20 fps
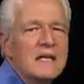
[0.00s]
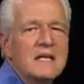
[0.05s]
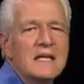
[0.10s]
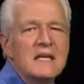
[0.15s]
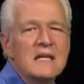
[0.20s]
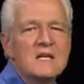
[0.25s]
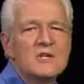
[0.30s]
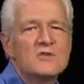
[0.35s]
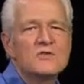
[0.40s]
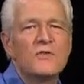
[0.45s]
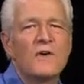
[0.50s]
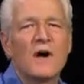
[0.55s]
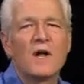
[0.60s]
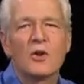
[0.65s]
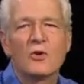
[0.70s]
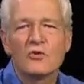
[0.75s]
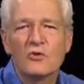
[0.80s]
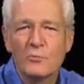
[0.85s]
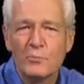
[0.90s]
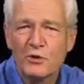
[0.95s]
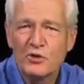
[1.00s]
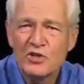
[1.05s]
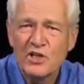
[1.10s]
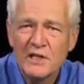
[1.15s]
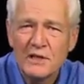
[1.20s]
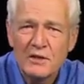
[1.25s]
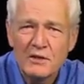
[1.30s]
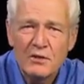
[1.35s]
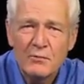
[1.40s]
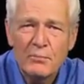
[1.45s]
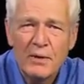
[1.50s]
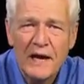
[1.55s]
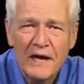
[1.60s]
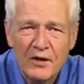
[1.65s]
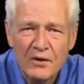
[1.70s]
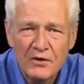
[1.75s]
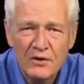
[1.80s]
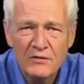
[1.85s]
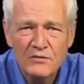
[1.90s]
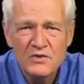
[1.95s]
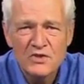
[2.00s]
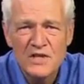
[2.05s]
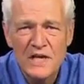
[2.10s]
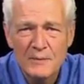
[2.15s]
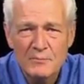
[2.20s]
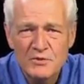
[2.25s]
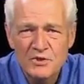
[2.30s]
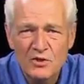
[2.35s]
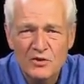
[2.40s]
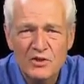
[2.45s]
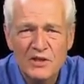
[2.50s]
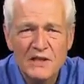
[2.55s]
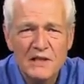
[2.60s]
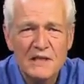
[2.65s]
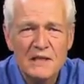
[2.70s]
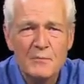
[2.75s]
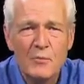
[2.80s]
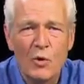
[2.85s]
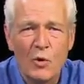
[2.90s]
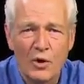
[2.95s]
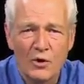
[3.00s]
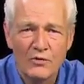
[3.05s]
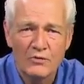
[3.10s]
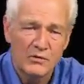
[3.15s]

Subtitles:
Each follows a particular pattern of steps on the keyboard.